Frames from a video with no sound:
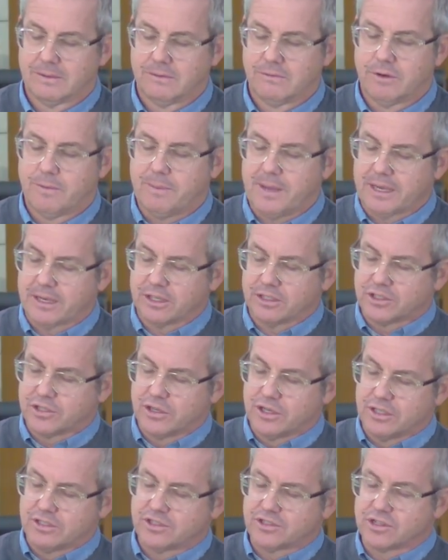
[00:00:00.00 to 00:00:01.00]
Rebecca
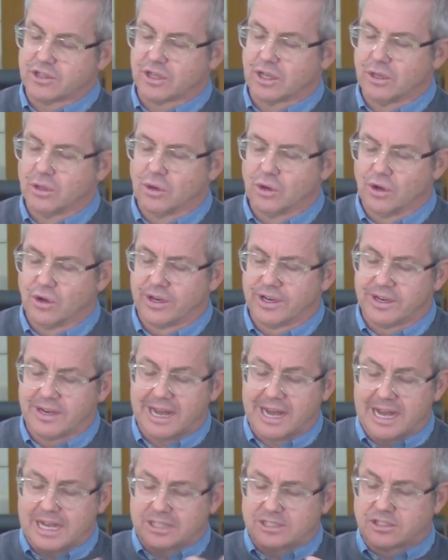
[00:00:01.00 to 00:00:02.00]
turns to the Lord and
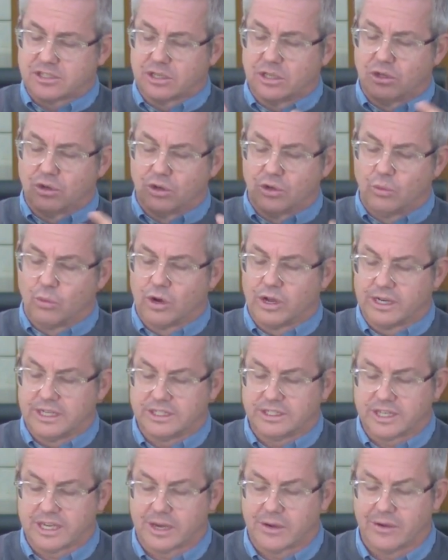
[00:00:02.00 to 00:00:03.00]
asks the Lord what
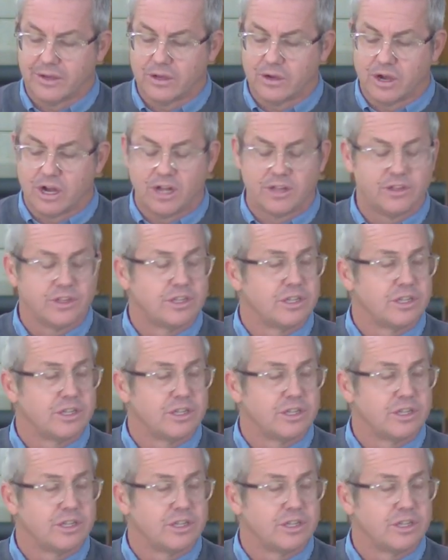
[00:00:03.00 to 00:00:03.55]
is going on.